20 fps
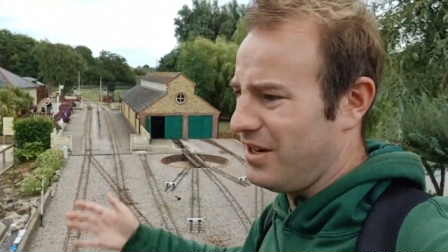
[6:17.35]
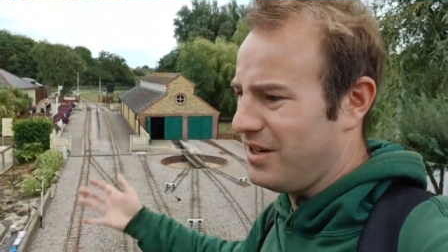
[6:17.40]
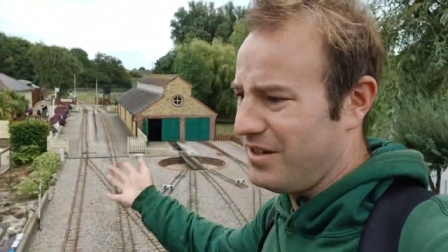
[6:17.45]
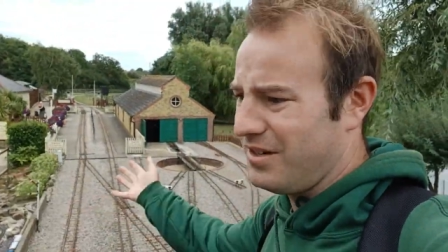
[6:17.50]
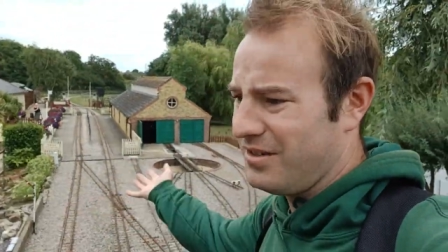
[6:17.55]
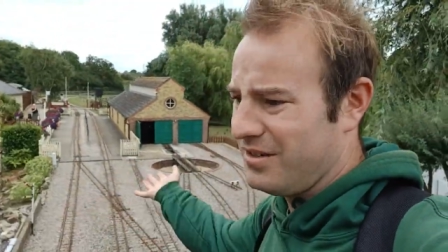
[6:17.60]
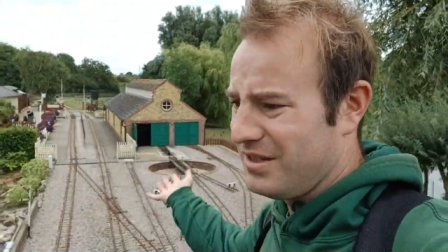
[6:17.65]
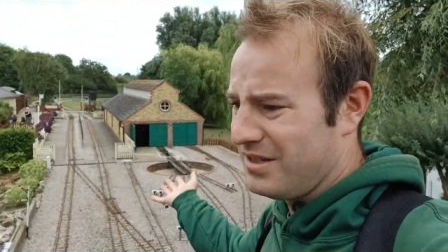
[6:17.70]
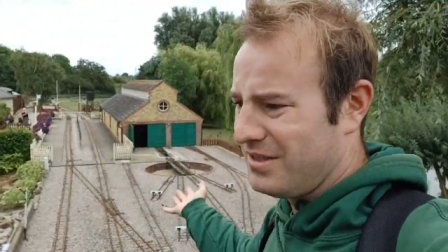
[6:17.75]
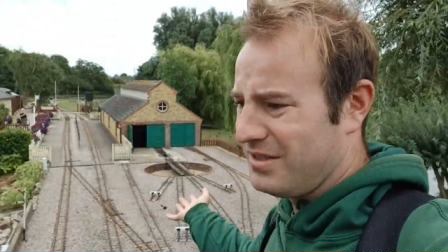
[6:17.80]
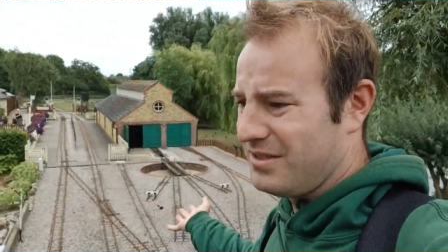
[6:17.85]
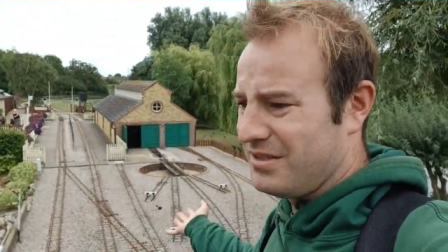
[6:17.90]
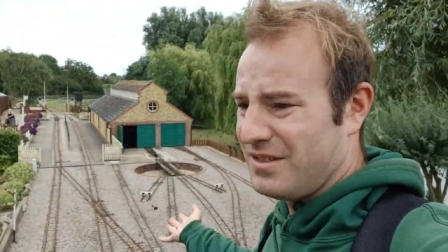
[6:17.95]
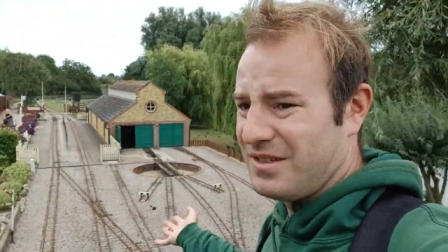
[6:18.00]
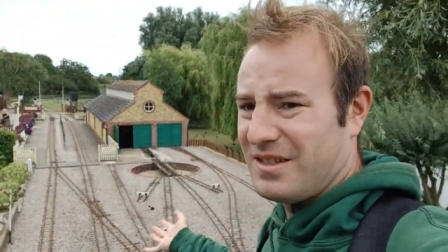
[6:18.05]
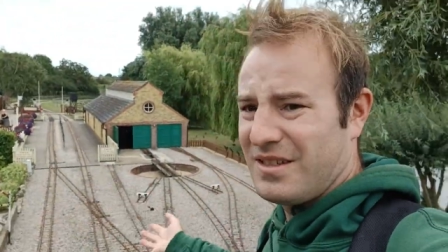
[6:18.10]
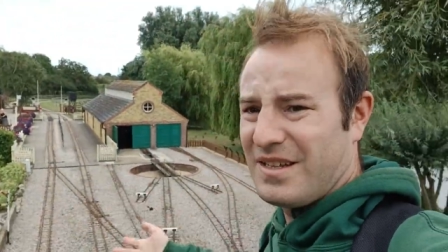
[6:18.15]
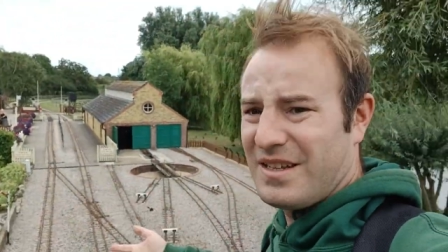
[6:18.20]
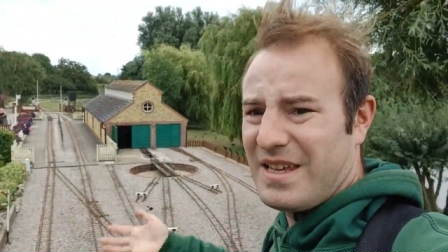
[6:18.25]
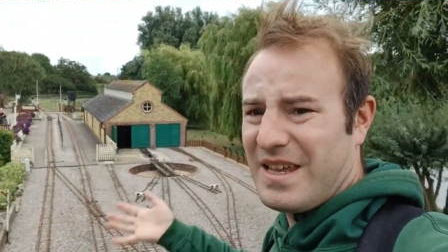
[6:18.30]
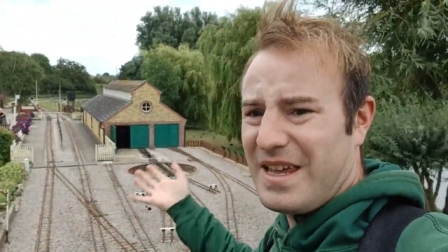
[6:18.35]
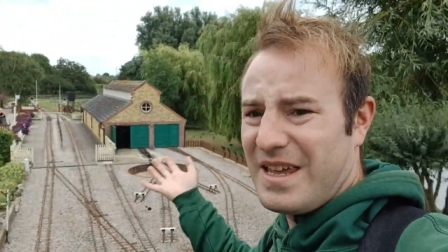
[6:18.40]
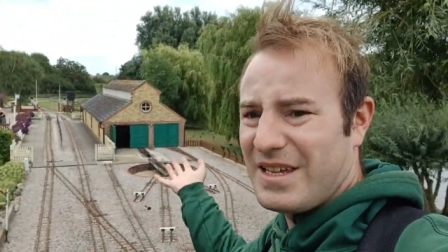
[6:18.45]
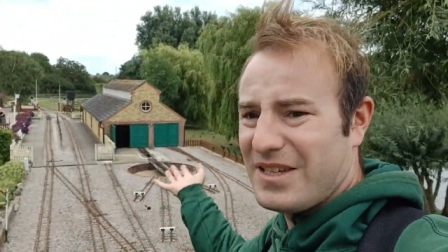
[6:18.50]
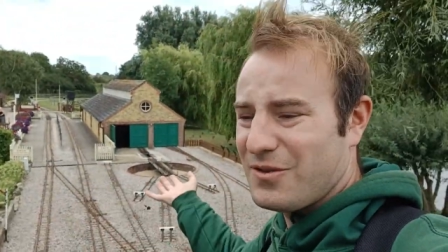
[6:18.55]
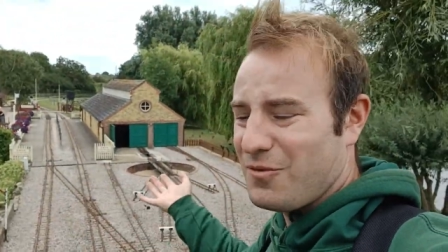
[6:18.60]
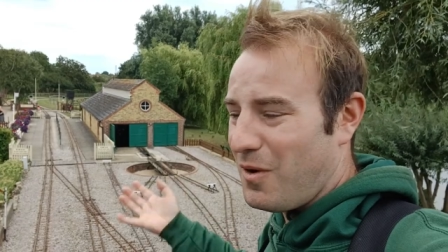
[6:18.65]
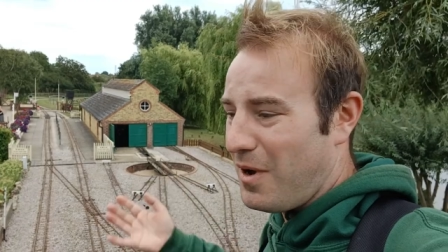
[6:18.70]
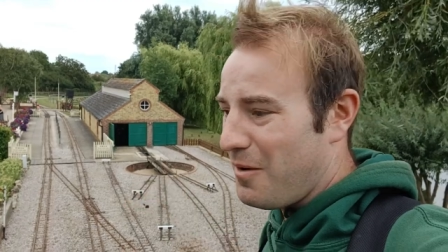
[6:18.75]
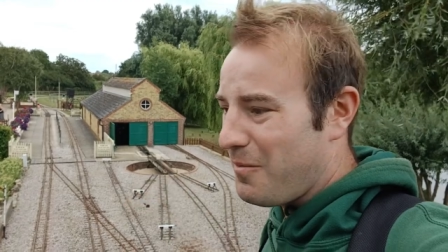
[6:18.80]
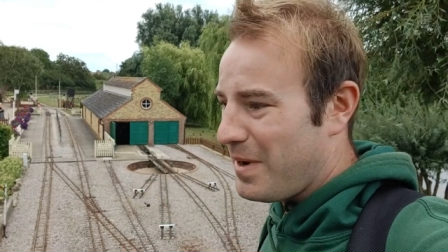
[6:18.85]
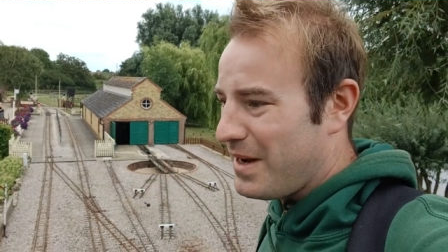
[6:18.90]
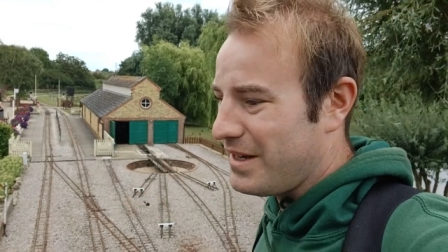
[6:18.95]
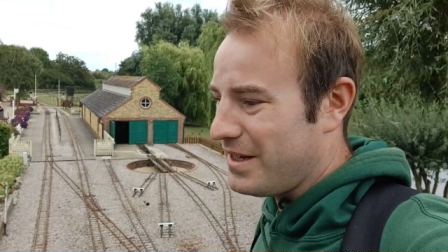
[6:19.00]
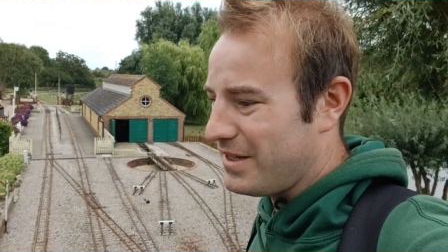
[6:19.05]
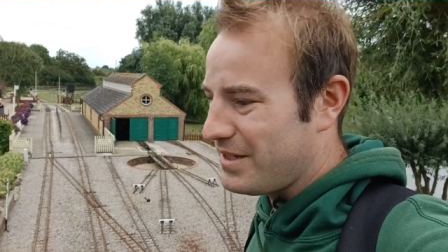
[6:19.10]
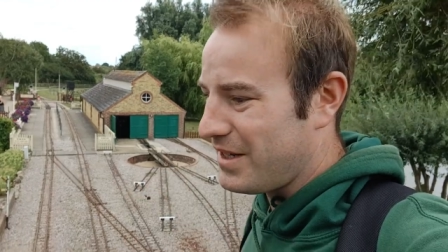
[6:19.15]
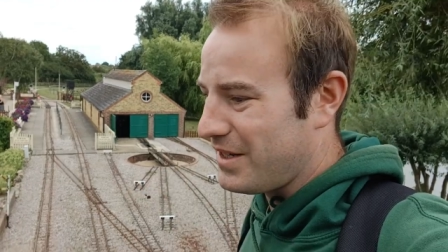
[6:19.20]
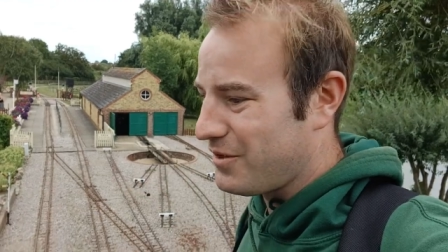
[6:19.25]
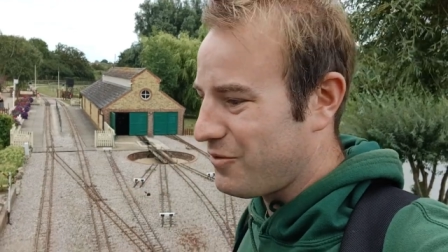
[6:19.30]
and it is quite
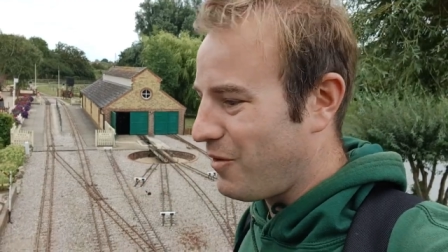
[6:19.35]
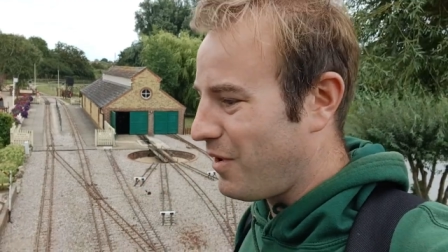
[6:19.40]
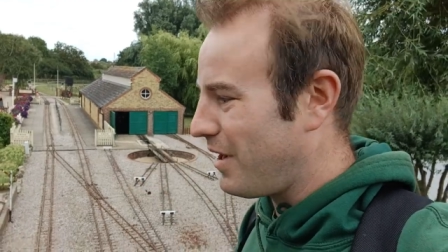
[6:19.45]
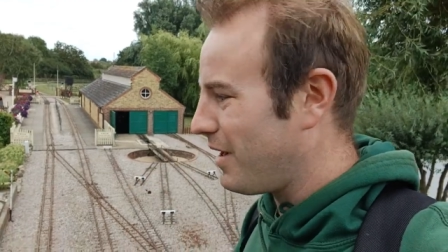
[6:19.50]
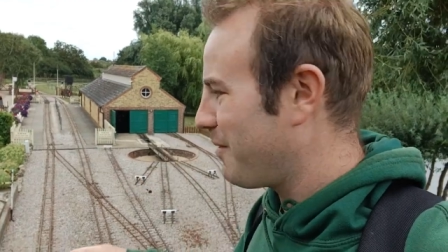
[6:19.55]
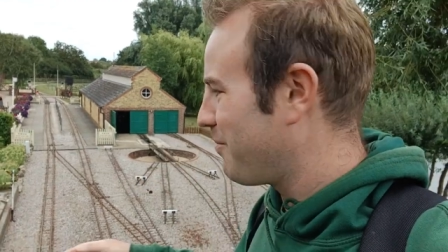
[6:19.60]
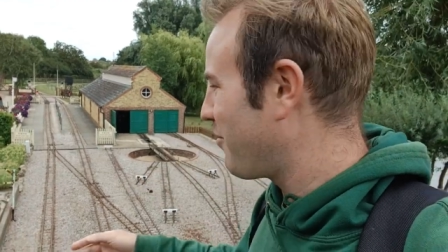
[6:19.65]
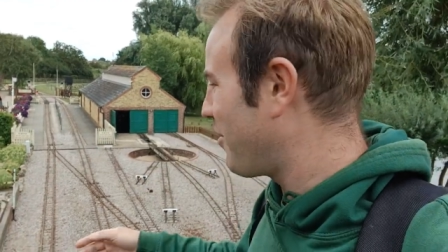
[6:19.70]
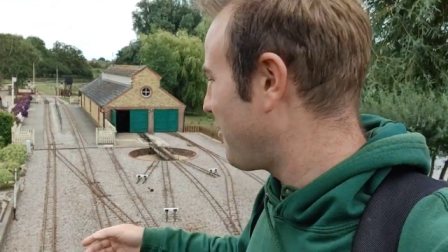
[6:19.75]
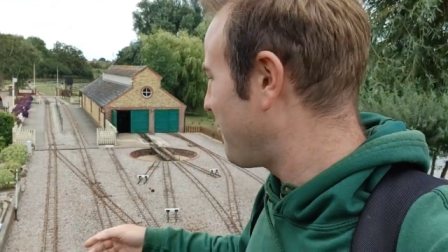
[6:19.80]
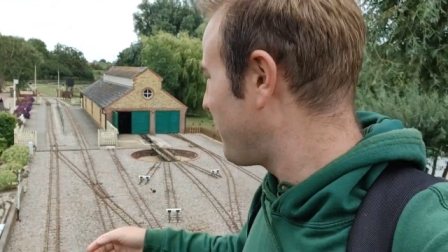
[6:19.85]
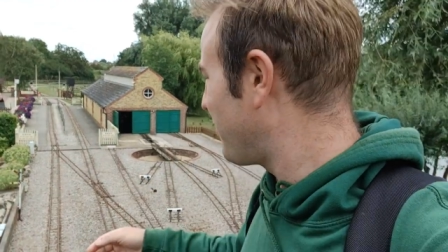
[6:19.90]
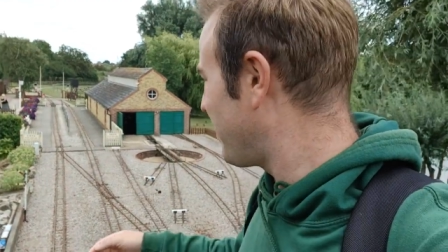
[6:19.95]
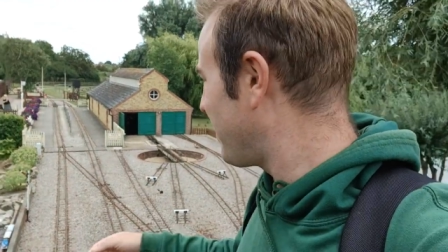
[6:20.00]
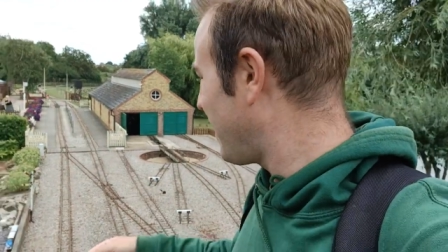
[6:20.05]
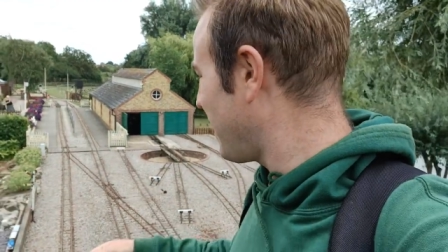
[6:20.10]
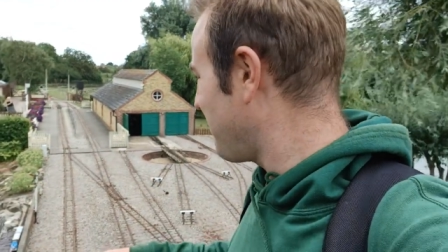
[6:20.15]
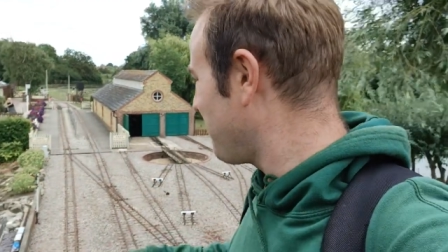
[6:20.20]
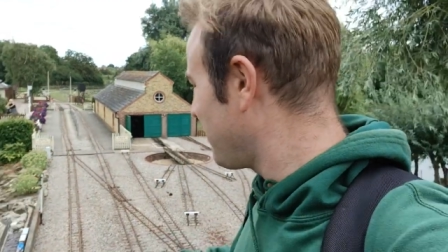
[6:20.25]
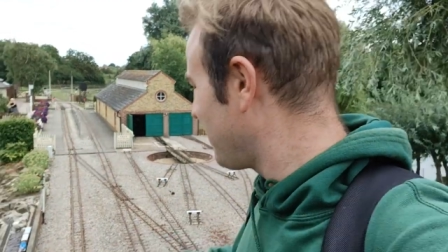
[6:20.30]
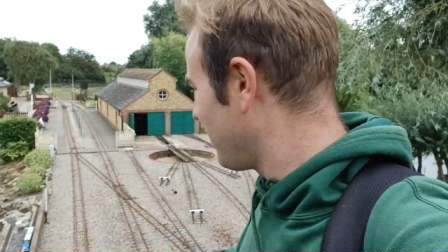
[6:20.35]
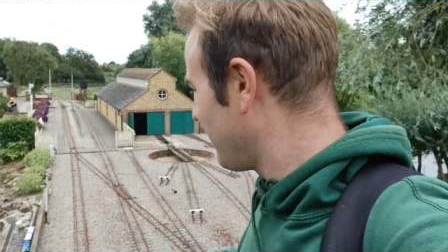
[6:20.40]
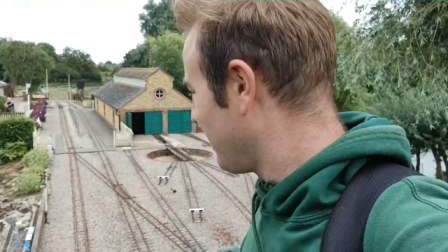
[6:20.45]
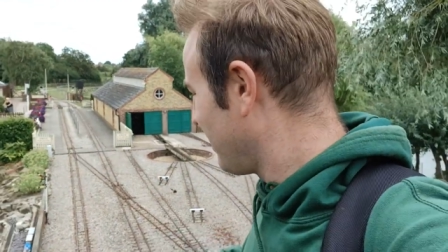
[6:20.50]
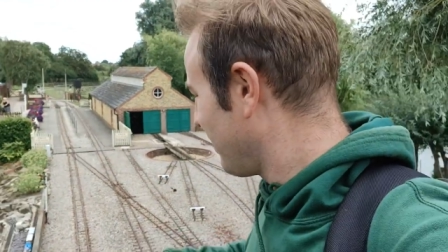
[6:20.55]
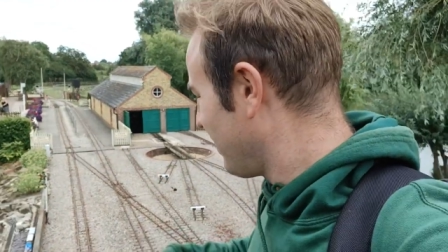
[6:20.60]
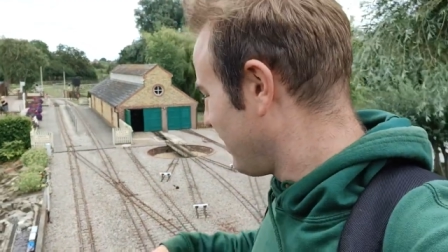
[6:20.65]
windy, so that's quite an appropriate name.